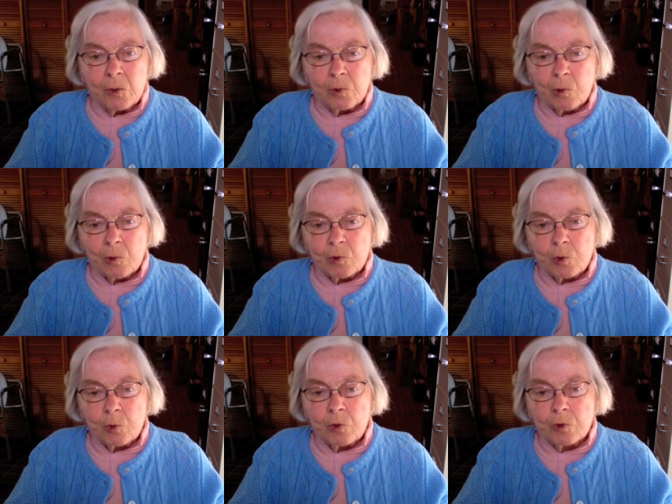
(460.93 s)
so
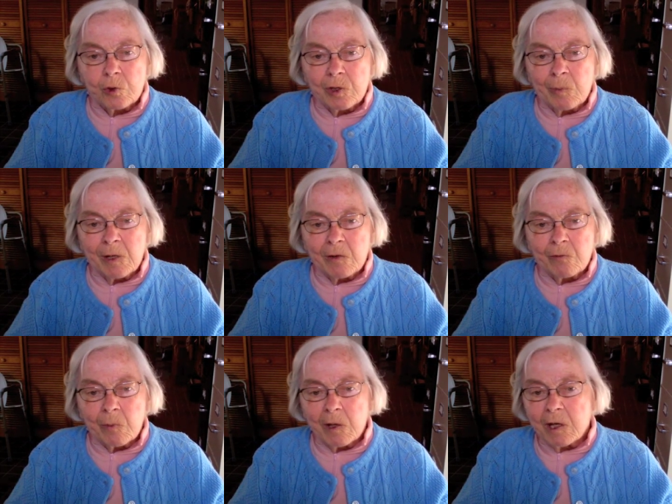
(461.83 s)
students could come in
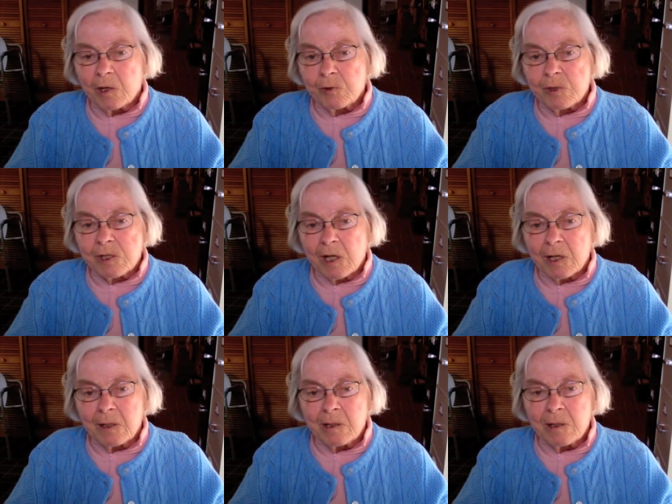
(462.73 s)
from the
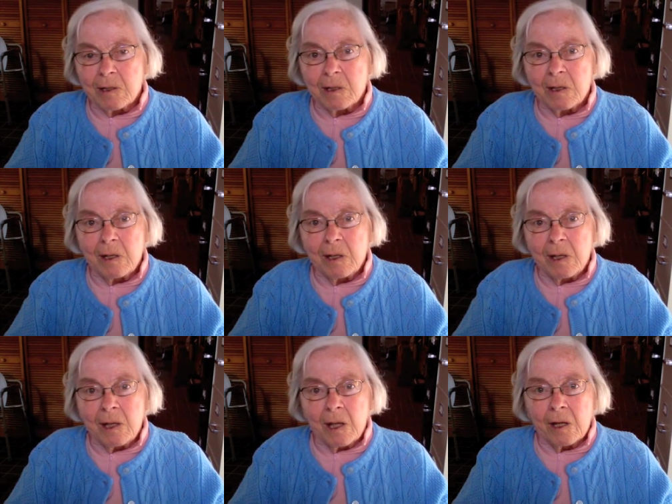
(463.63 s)
countryside,
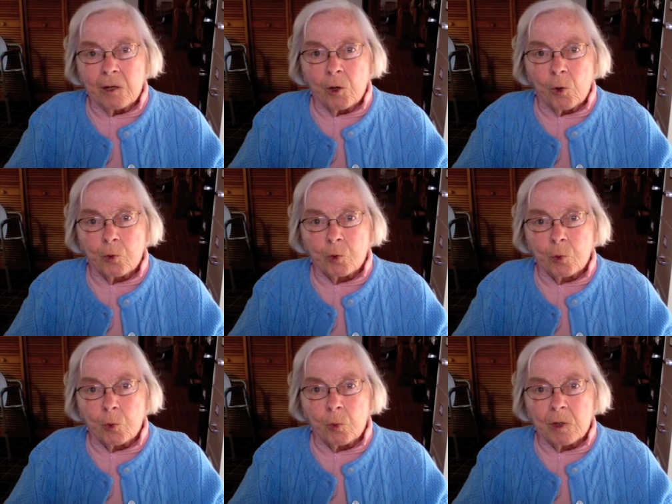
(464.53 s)
go to